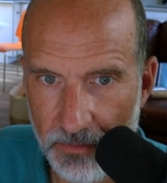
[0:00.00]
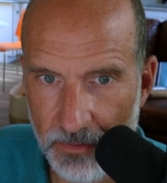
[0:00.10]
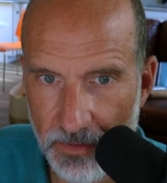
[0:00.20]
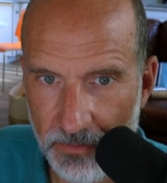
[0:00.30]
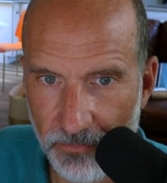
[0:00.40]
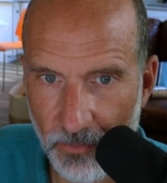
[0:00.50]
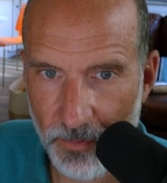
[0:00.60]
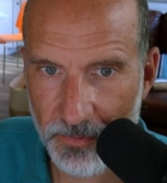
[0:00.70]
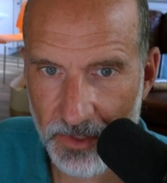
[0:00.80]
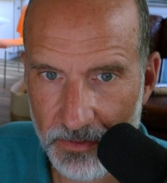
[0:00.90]
this
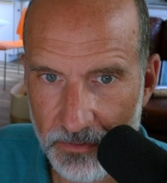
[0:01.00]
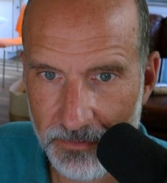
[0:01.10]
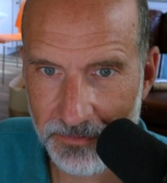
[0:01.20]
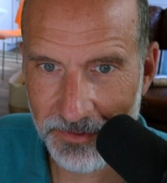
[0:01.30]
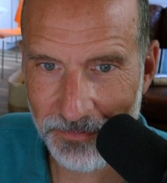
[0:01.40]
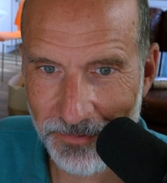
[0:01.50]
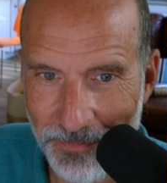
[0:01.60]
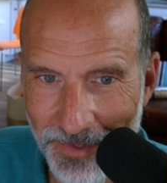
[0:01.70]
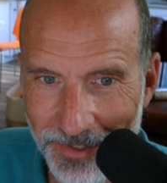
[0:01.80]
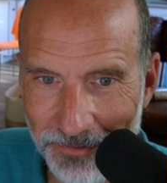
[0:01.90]
formula. It's pretty
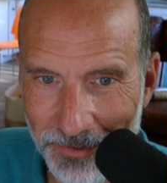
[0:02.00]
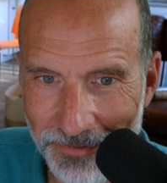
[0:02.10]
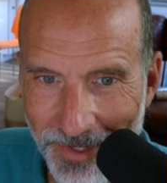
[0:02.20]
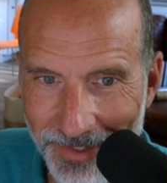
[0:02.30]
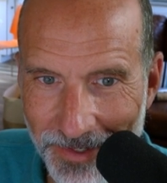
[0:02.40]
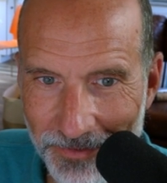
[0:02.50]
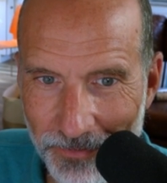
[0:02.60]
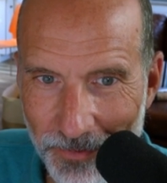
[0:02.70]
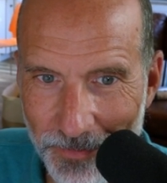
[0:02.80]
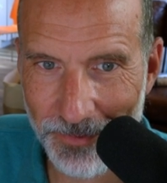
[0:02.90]
big, so I'll drag down the
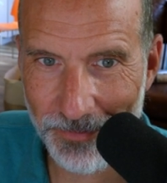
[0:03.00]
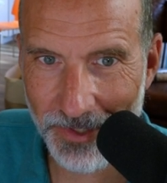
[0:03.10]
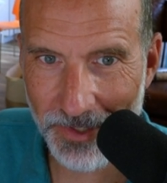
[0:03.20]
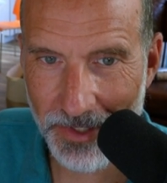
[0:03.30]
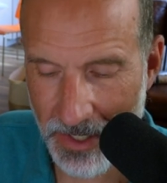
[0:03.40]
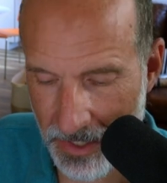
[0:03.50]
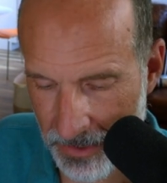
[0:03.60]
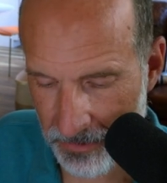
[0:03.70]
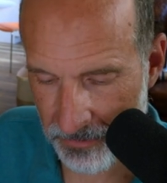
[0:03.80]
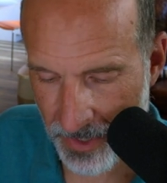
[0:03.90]
formula bar,
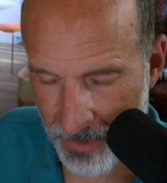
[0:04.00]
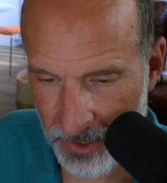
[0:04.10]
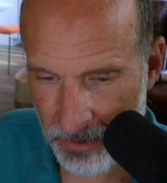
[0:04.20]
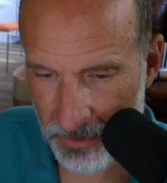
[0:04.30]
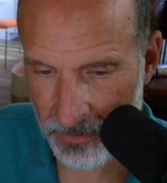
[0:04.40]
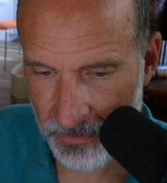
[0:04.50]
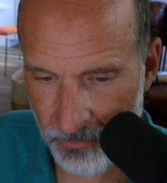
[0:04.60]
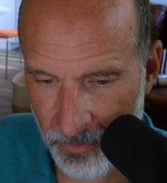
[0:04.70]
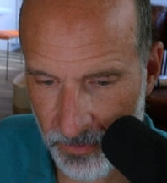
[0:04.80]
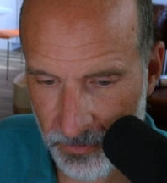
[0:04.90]
grab it all.
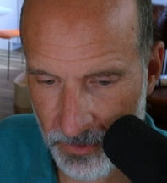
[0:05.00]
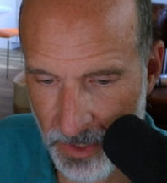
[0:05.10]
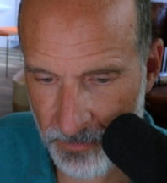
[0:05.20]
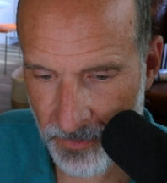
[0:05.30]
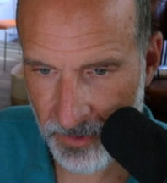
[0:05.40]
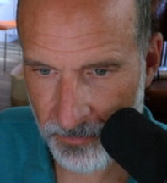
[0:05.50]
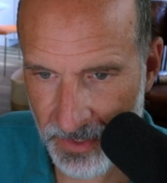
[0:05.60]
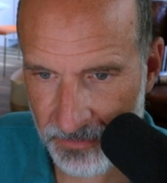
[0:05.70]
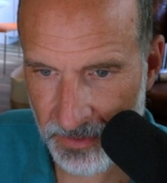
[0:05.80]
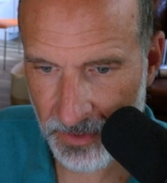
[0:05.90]
We'll, we'll come over and
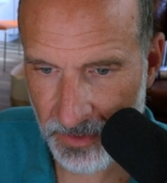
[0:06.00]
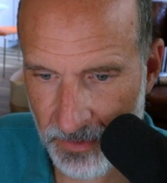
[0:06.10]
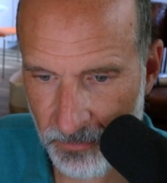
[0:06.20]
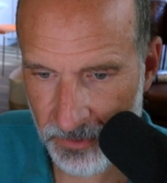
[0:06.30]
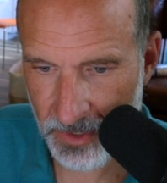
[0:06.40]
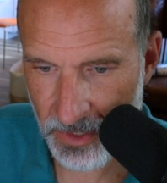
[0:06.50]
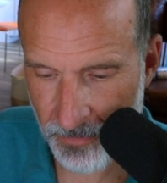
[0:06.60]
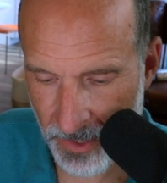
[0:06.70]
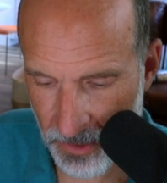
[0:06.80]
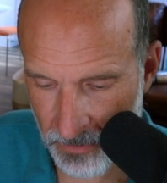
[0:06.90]
paste it, and then we'll talk
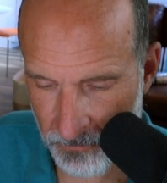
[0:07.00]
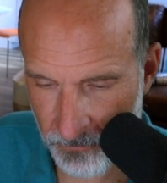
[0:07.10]
about it.